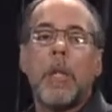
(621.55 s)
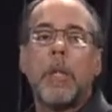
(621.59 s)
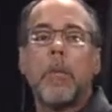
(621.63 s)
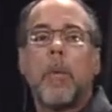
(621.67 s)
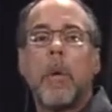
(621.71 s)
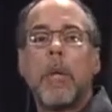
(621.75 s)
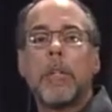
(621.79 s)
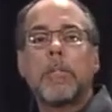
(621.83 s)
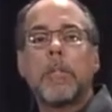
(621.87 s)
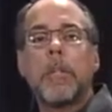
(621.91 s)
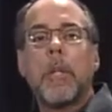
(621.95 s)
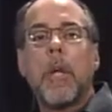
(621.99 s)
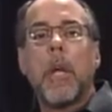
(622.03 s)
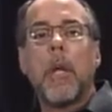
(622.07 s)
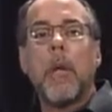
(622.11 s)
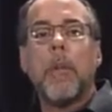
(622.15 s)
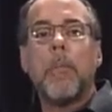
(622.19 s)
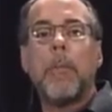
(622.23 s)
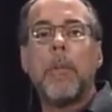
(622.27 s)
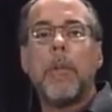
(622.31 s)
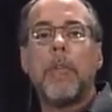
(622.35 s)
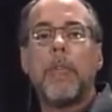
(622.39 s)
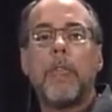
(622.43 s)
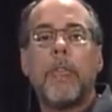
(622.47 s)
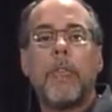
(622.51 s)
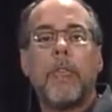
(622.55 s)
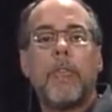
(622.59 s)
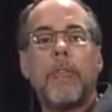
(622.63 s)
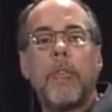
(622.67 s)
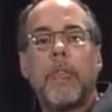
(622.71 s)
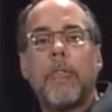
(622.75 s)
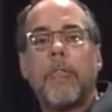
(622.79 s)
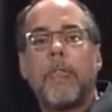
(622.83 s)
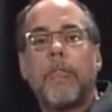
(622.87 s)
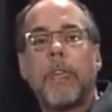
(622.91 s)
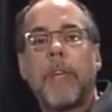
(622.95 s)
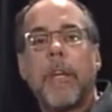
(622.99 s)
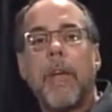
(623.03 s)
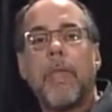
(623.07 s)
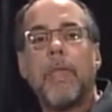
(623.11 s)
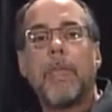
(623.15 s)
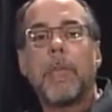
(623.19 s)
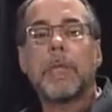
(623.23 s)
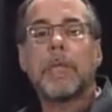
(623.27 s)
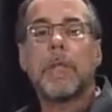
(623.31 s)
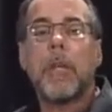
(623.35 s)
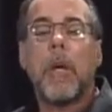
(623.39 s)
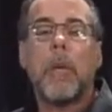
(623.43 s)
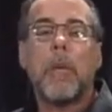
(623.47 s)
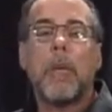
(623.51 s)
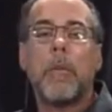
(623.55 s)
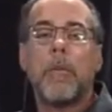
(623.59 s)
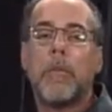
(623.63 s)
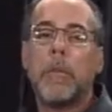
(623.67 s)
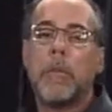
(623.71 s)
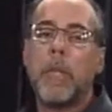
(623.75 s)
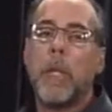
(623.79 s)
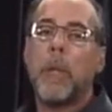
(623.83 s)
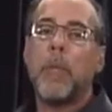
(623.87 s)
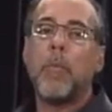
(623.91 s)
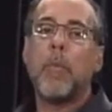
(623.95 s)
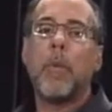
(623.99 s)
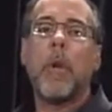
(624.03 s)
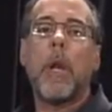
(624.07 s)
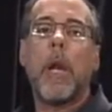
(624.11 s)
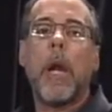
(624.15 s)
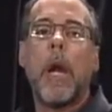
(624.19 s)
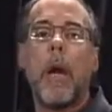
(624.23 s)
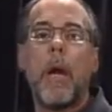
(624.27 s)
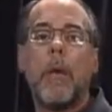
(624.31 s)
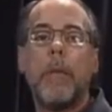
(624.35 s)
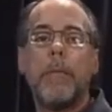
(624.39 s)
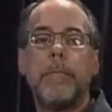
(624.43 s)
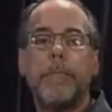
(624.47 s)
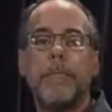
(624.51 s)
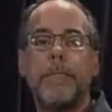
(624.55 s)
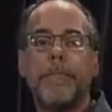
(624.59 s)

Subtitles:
You're watching Eye on Business. This is Kevin McDonald, and we're out.